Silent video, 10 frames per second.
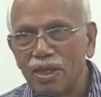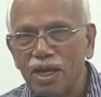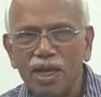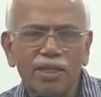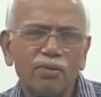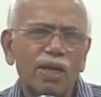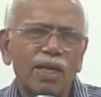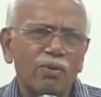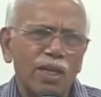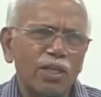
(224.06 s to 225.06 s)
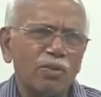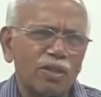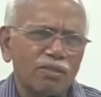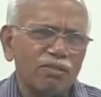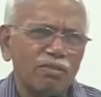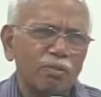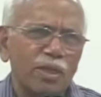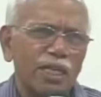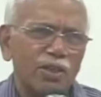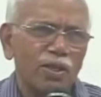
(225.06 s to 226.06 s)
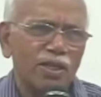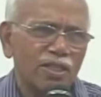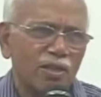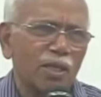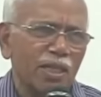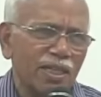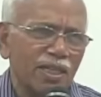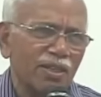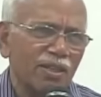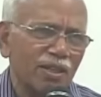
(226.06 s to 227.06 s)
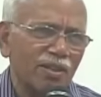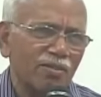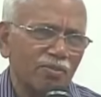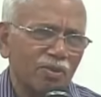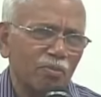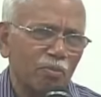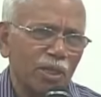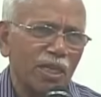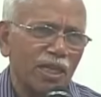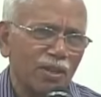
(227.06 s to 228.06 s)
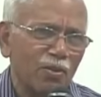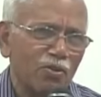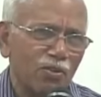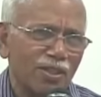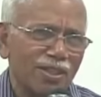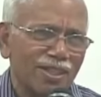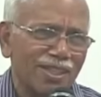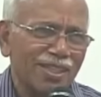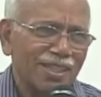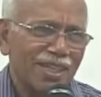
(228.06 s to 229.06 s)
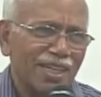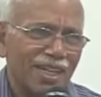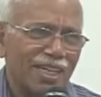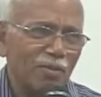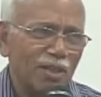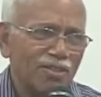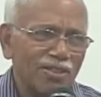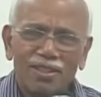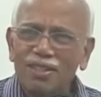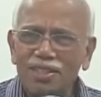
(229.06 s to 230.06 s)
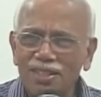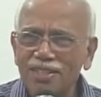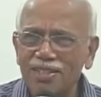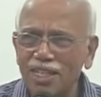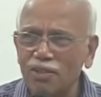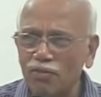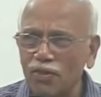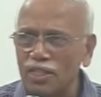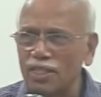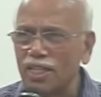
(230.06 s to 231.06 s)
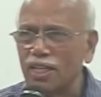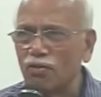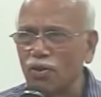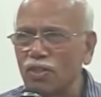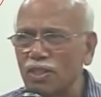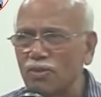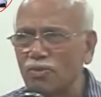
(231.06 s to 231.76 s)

And why do you want to make your stomach a burial ground for animals? Just eat vegetarian food which is